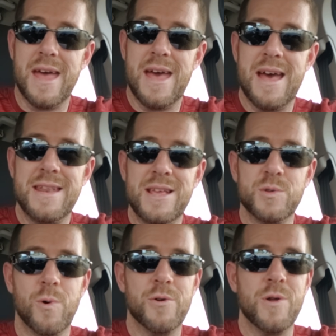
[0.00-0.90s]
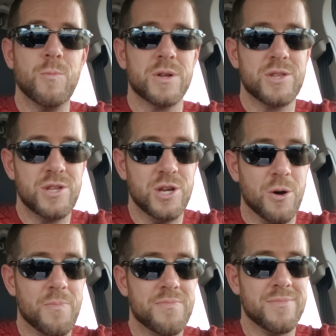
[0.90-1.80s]
And he's wondering what to
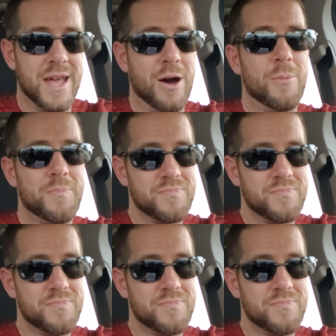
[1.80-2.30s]
do. Now,